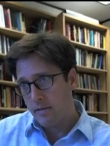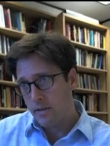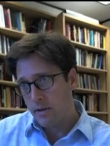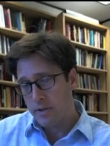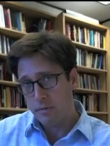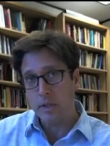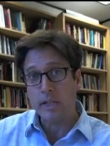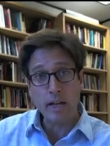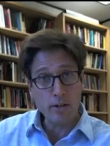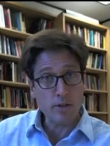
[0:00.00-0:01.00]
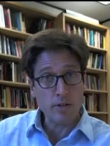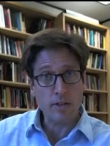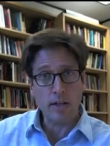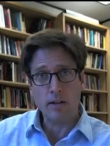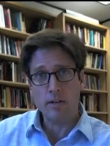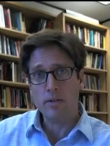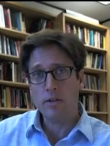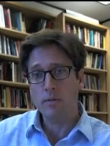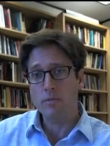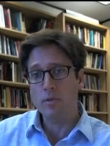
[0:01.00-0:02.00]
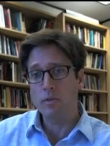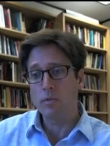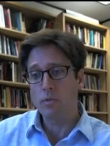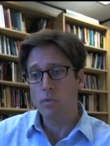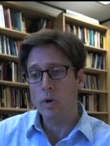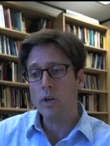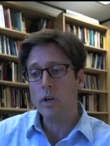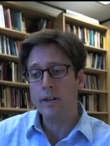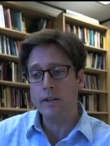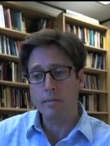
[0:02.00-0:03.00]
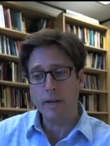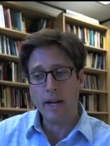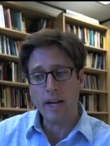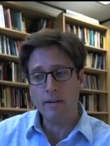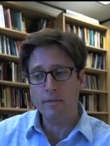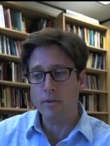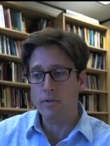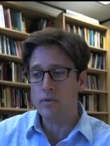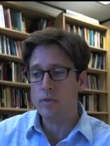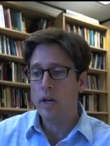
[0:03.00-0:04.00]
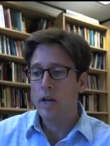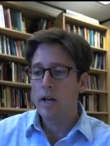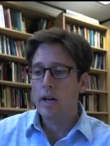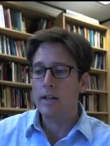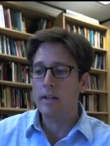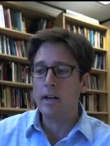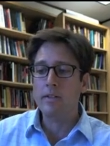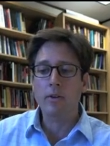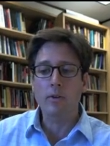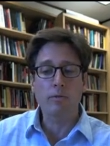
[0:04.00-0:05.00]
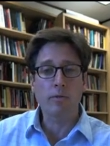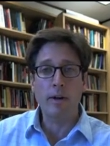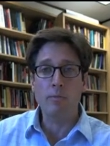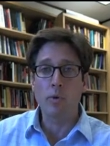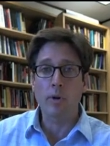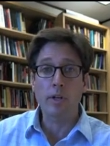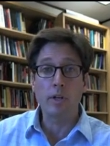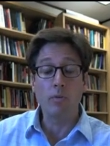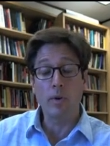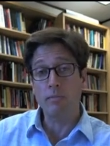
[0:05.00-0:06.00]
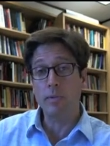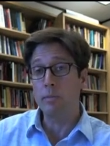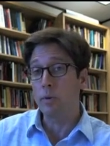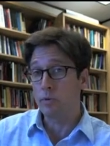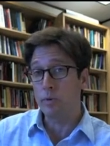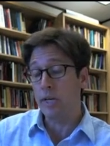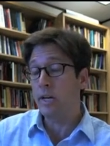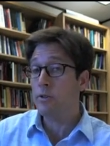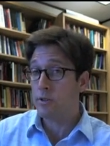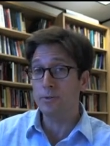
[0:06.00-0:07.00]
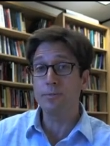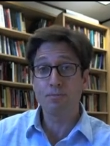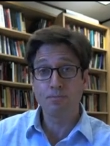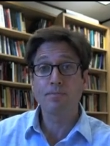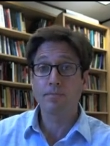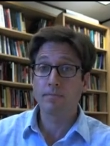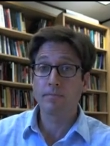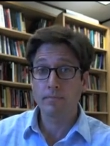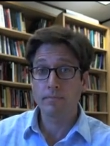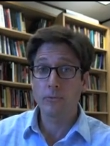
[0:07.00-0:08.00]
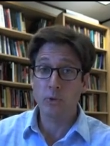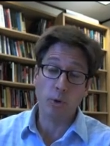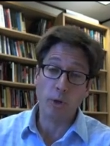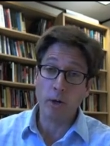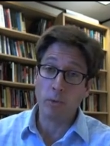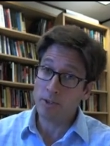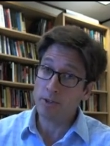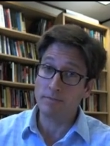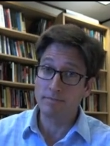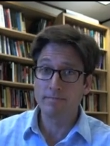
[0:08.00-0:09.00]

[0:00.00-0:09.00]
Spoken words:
There's implications there in terms of what kind of behaviors and the ethical framework you want people to adhere to. So, great question.